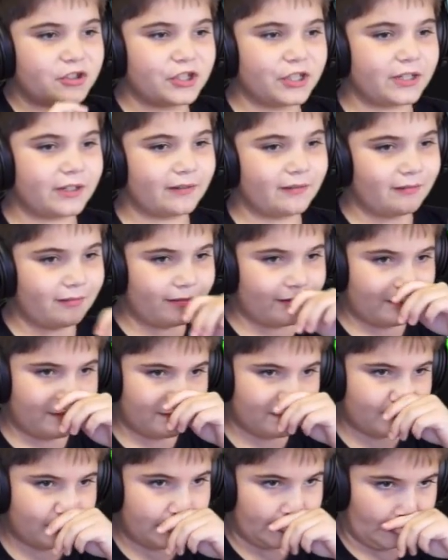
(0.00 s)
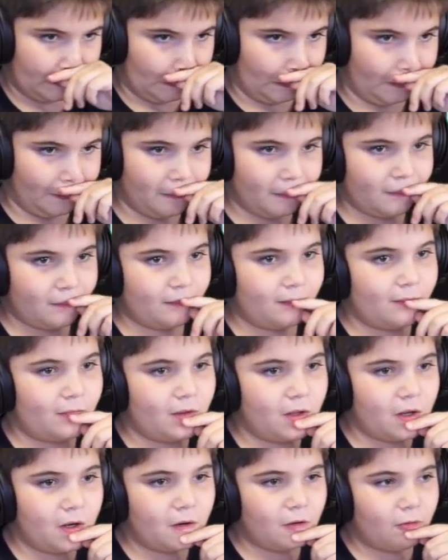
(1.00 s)
no, chickens.
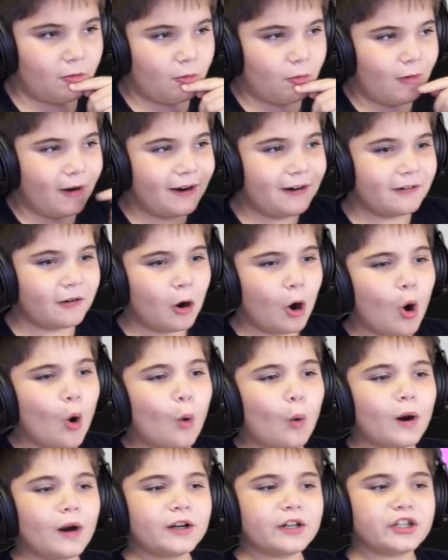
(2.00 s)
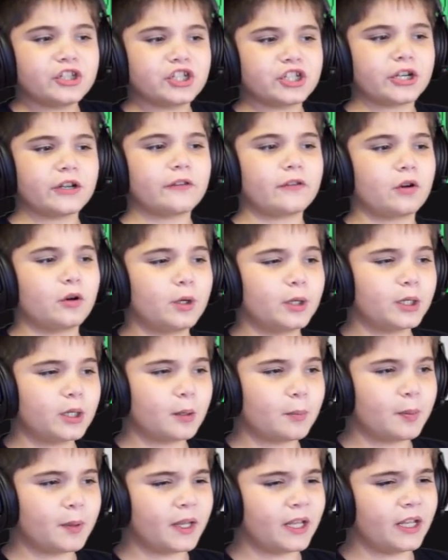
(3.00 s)
Why are the chickens hurting
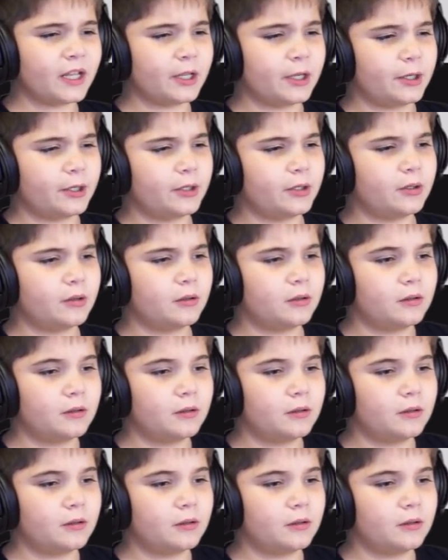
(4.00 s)
the pig?